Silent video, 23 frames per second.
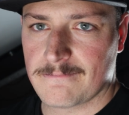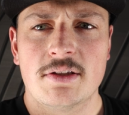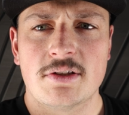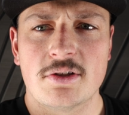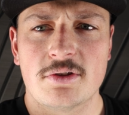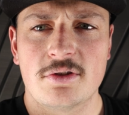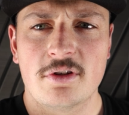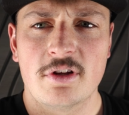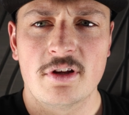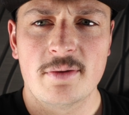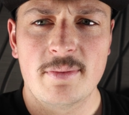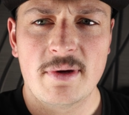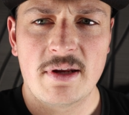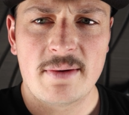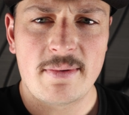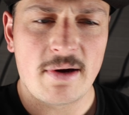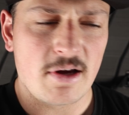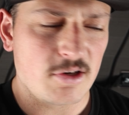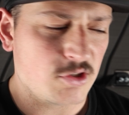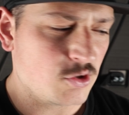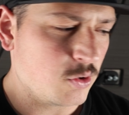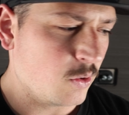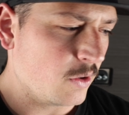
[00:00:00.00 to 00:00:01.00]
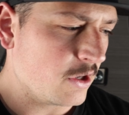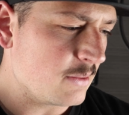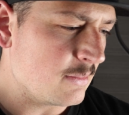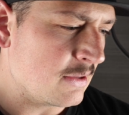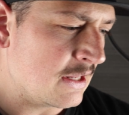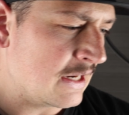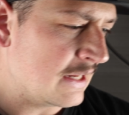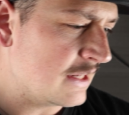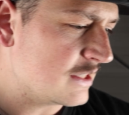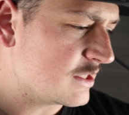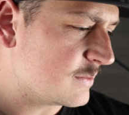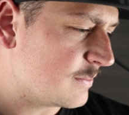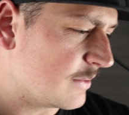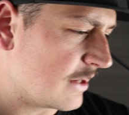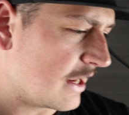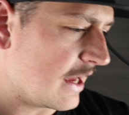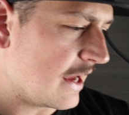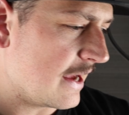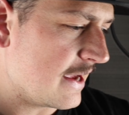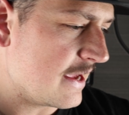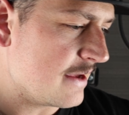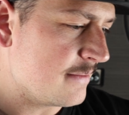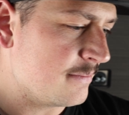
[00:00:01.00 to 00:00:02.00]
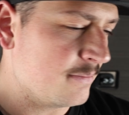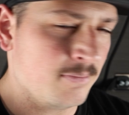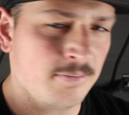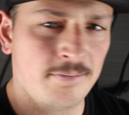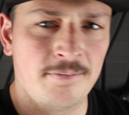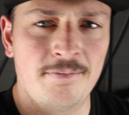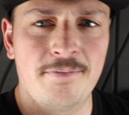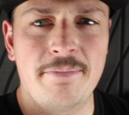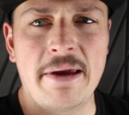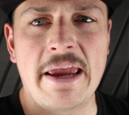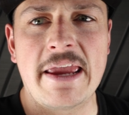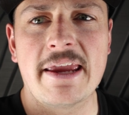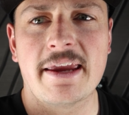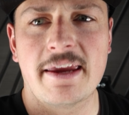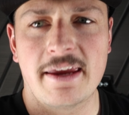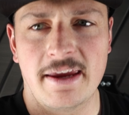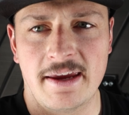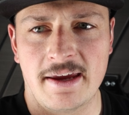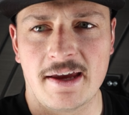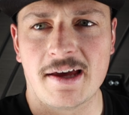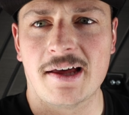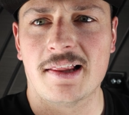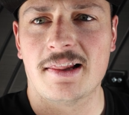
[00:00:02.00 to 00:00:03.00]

So it's only been about 20 minutes, but I am baking